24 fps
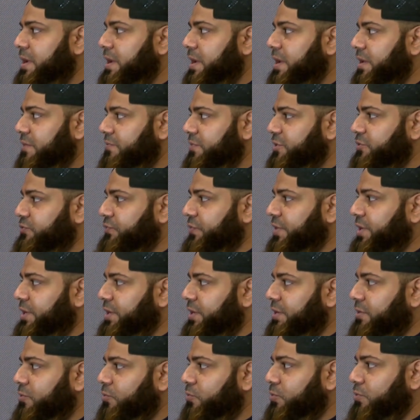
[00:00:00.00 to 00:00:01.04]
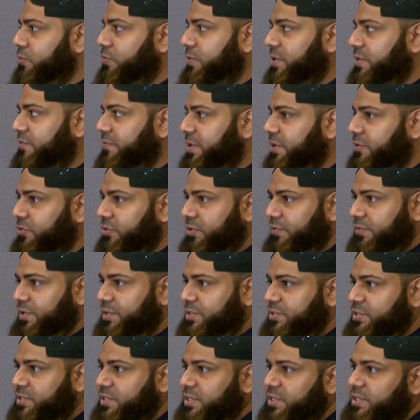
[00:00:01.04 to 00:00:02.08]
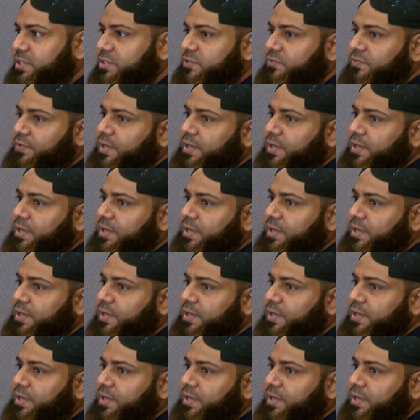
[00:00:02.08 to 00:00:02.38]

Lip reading: in which we go to different universities.